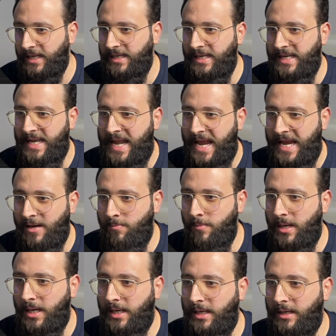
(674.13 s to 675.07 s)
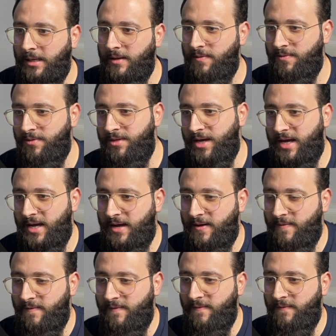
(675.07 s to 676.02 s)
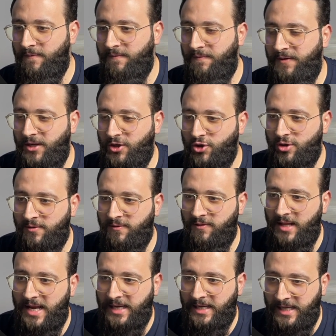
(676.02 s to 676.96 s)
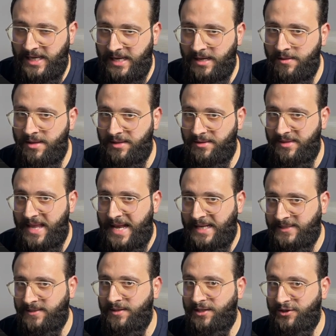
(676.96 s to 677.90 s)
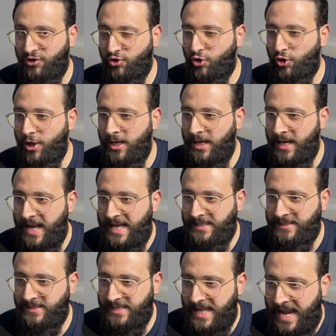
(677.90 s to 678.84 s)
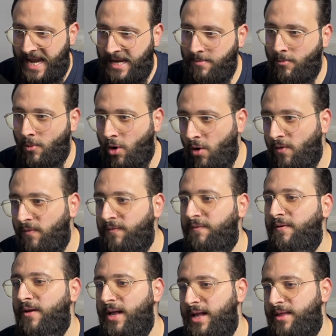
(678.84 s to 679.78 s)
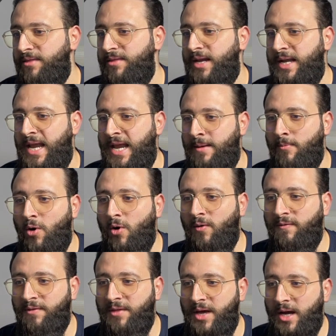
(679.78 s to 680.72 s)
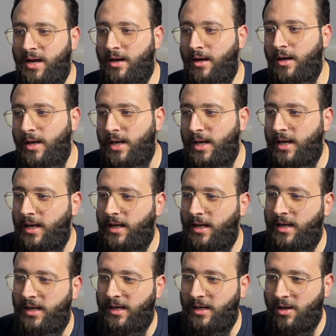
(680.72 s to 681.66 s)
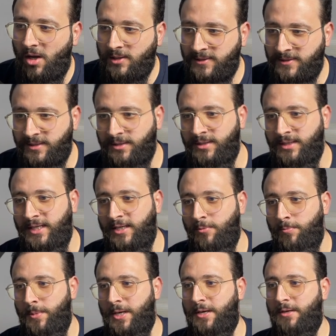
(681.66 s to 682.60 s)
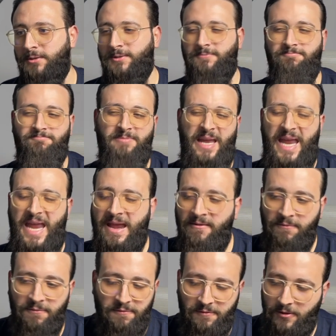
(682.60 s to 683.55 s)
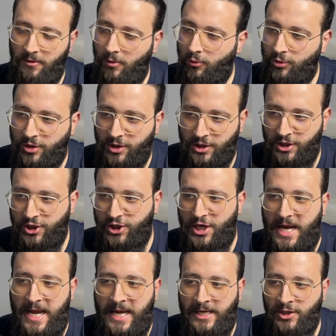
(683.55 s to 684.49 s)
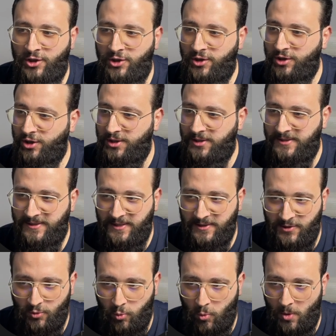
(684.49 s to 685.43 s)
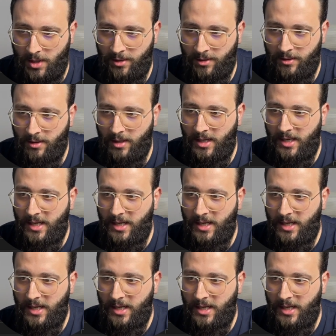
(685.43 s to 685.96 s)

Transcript: naming the feature flag here, the text, the string as name of the name of the uh, constant here because if you change this one